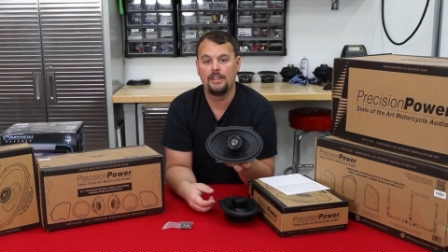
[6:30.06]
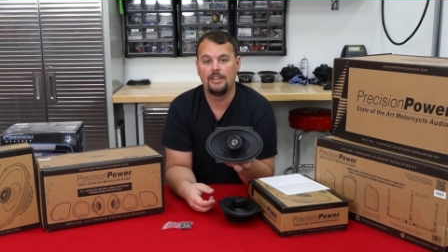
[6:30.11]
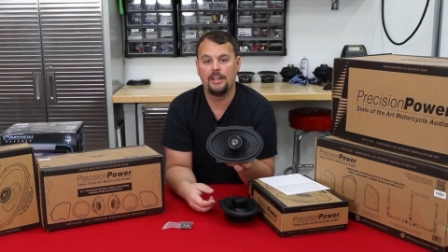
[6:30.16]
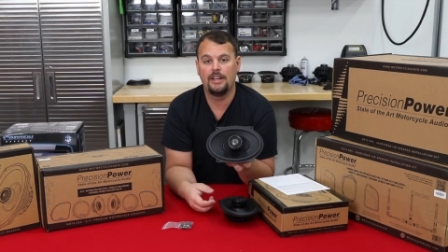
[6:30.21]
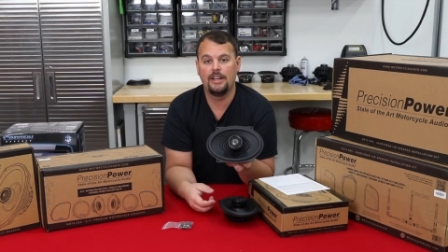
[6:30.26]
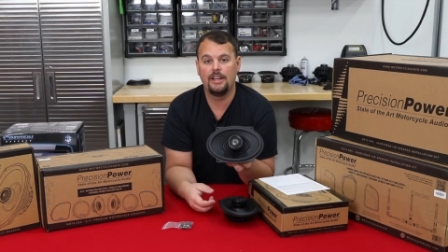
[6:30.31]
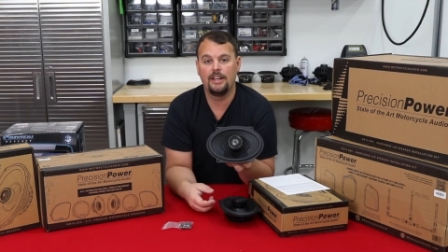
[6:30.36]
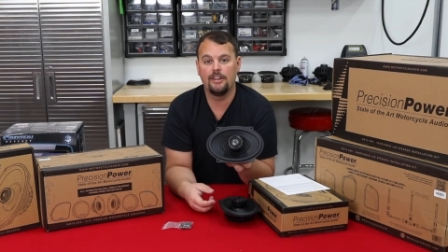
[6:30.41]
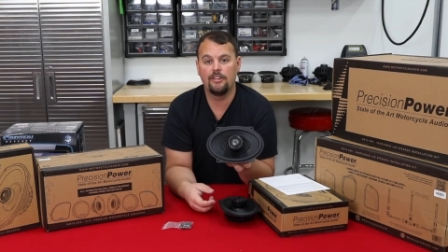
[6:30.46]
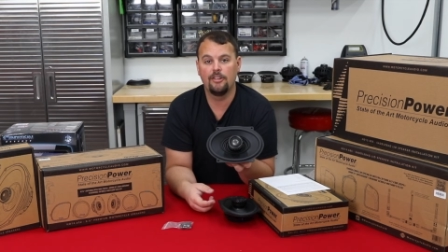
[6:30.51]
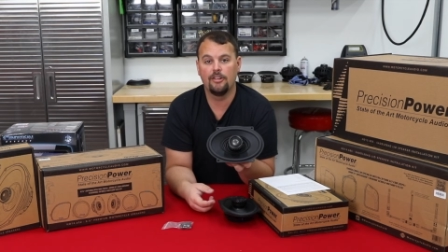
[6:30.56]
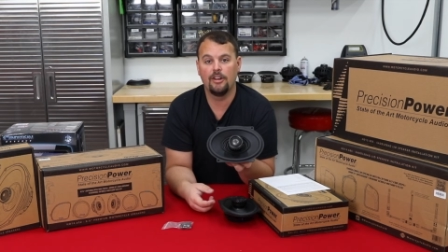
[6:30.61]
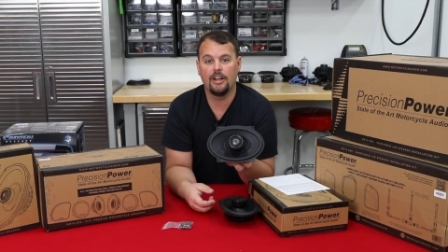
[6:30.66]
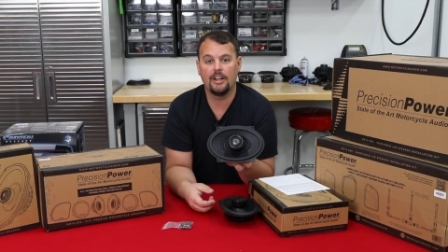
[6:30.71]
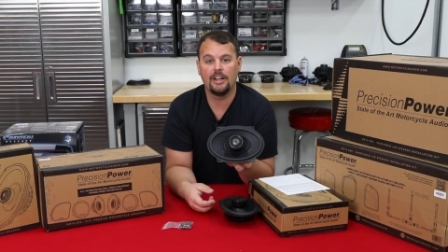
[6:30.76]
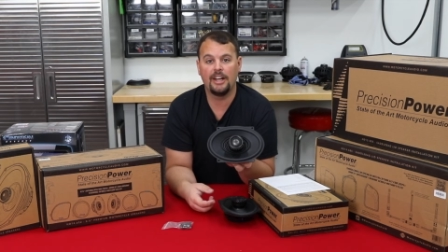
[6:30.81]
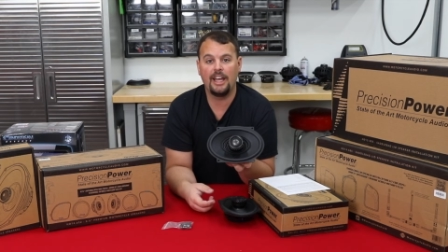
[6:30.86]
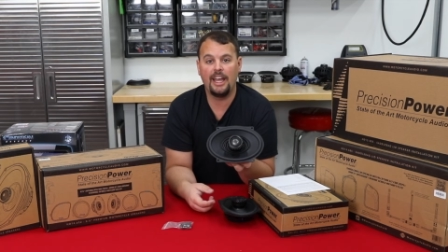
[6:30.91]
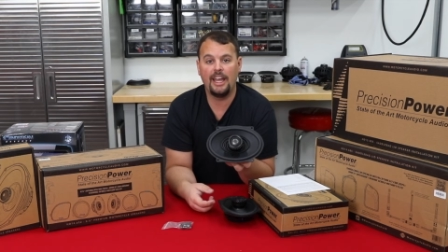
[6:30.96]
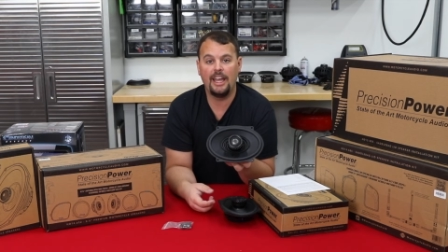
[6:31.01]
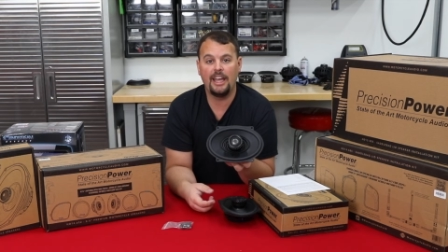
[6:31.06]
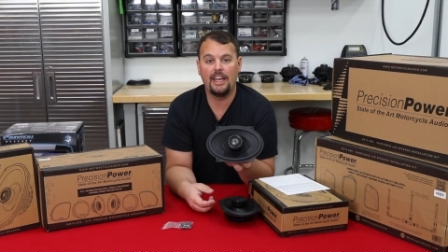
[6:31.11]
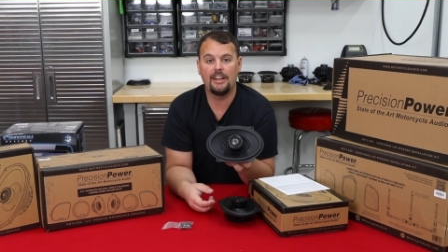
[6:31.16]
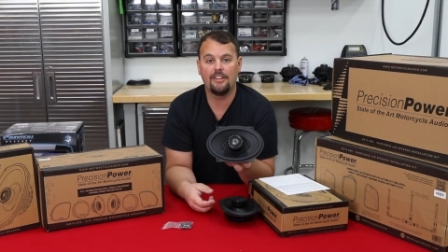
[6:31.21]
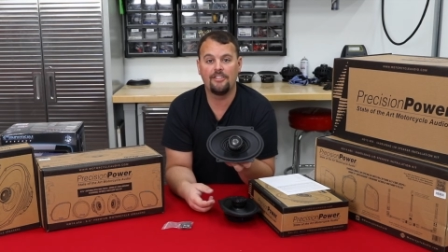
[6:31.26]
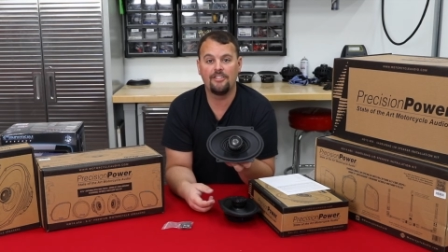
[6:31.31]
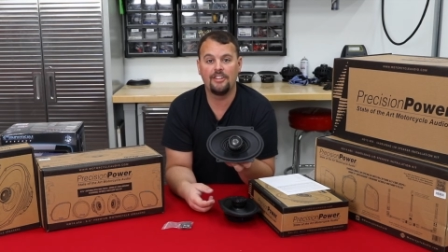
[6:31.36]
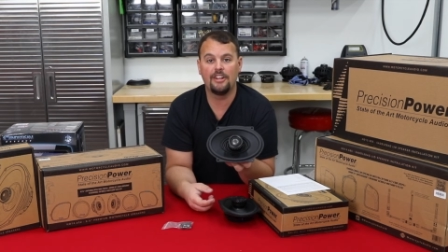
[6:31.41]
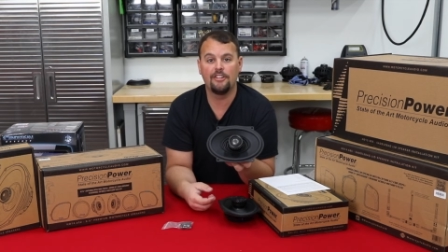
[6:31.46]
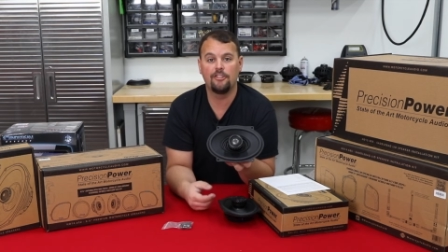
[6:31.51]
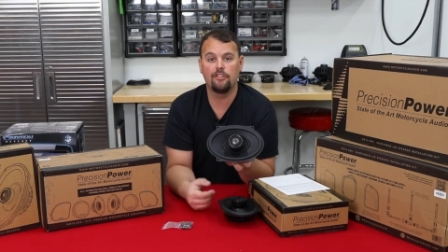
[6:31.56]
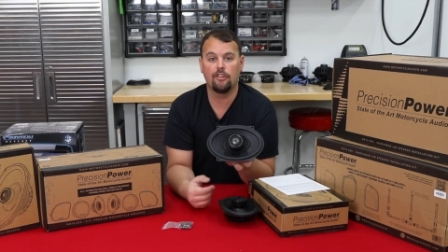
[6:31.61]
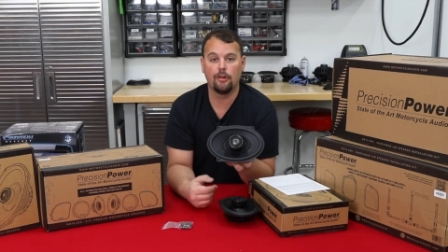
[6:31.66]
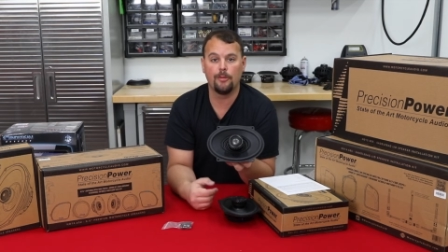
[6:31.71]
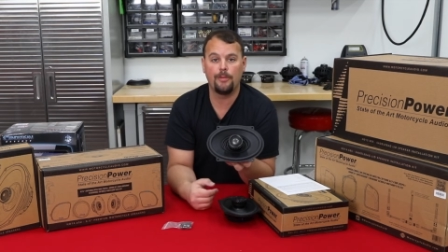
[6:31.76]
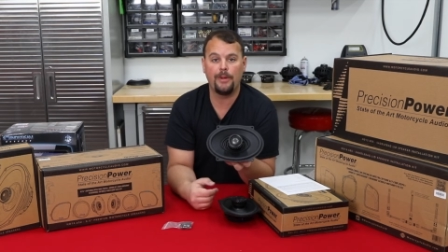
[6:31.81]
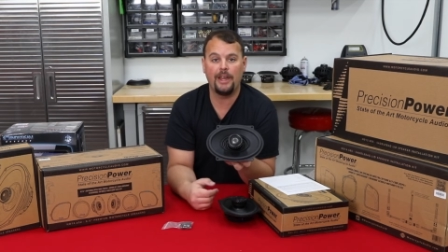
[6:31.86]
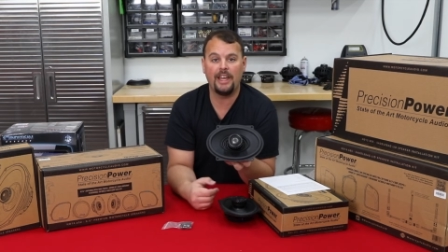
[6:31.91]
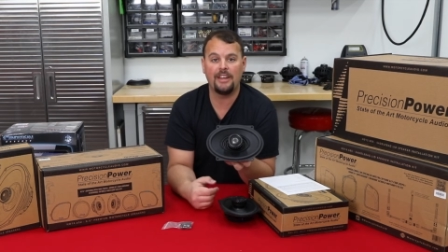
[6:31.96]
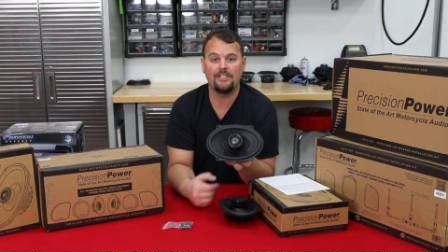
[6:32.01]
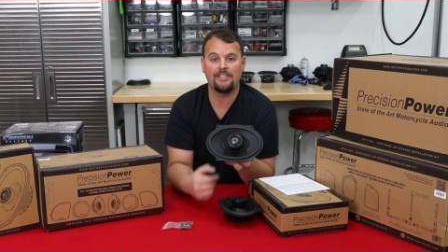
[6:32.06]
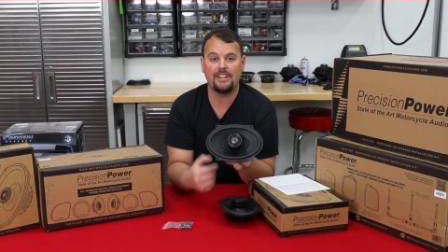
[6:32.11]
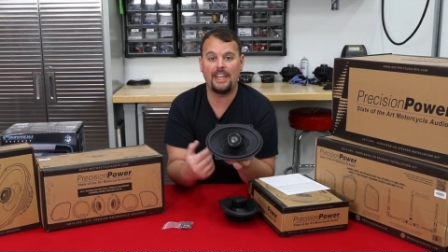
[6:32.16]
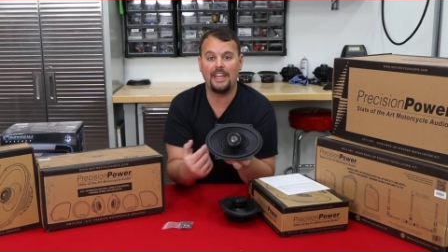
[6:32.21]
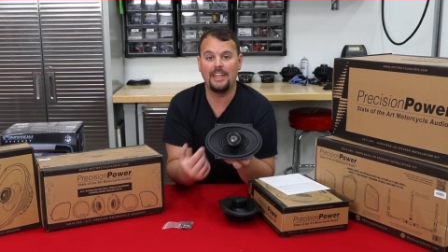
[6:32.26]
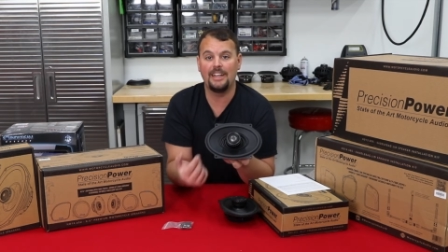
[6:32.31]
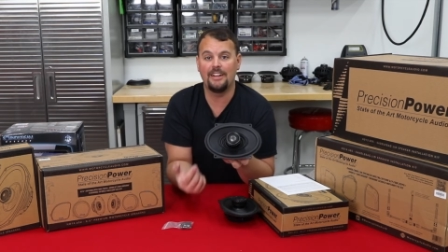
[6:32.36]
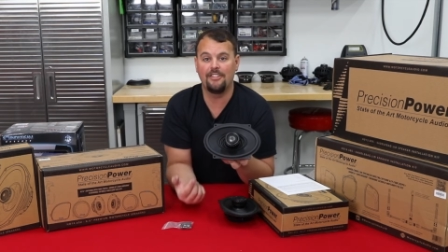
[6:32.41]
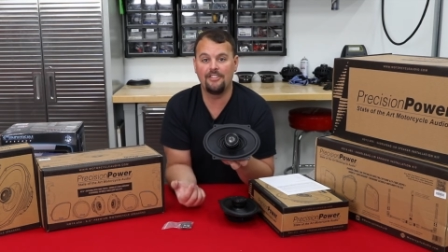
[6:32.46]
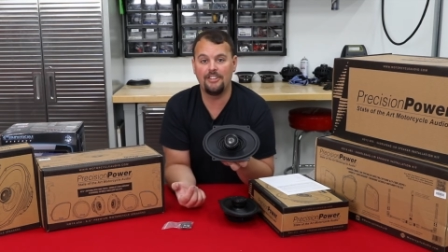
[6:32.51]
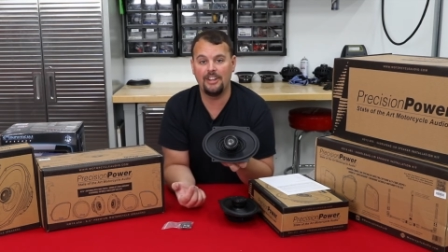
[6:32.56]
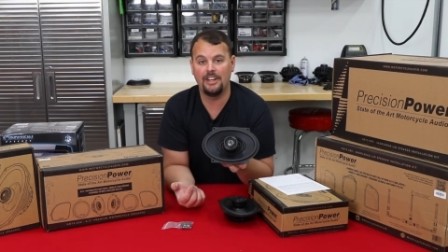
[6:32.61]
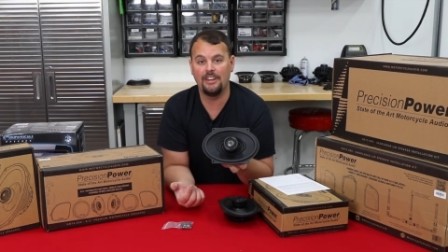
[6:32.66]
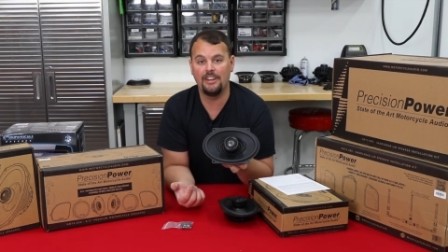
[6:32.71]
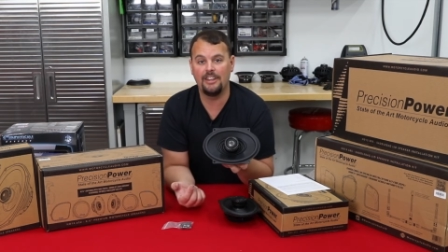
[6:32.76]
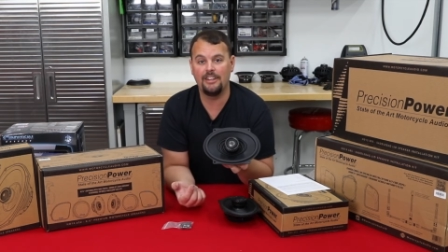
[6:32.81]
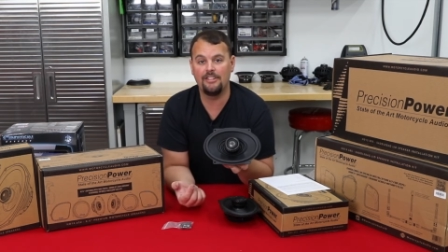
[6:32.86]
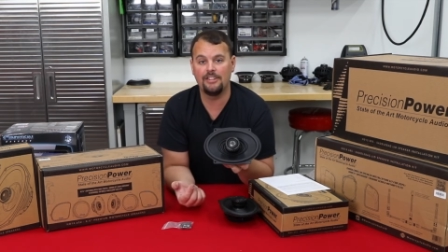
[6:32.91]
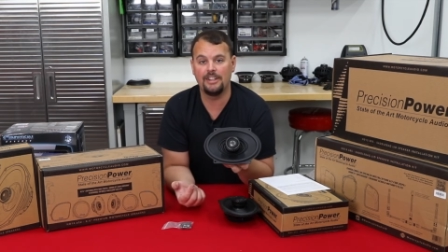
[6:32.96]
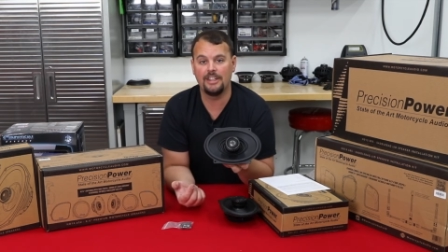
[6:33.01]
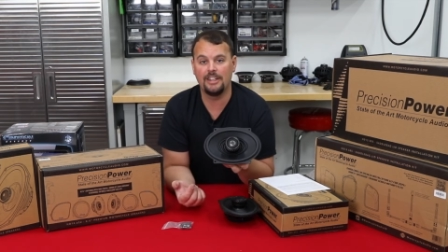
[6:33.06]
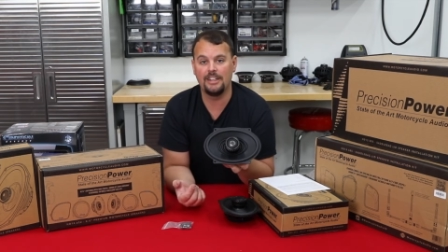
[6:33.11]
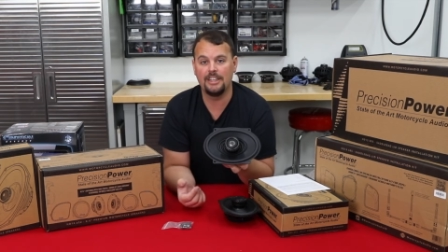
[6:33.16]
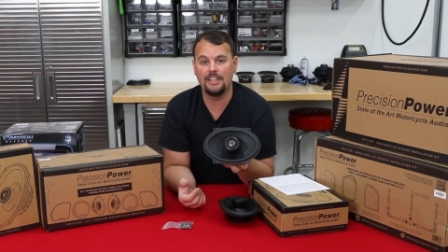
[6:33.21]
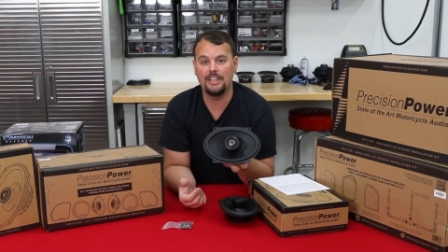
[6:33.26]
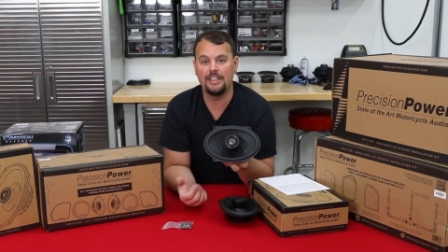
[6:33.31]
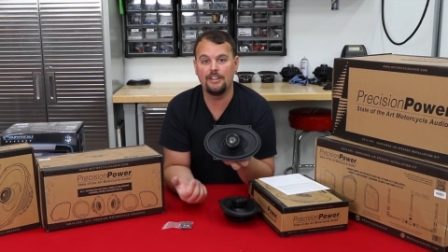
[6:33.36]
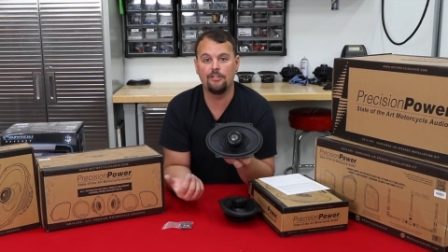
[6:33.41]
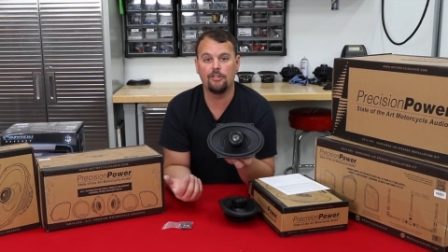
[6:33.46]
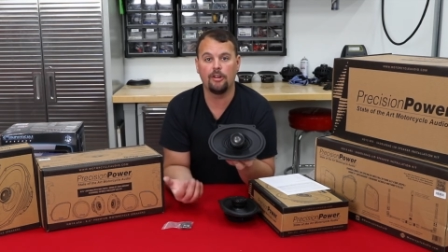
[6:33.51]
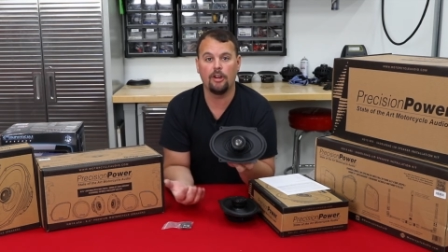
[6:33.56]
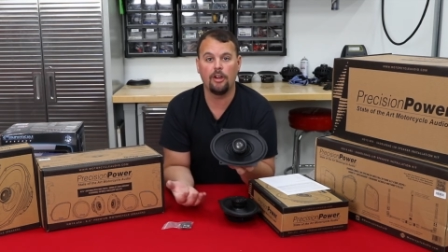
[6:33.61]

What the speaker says: You're not going to add a set of tour packs and a set of these in the lids.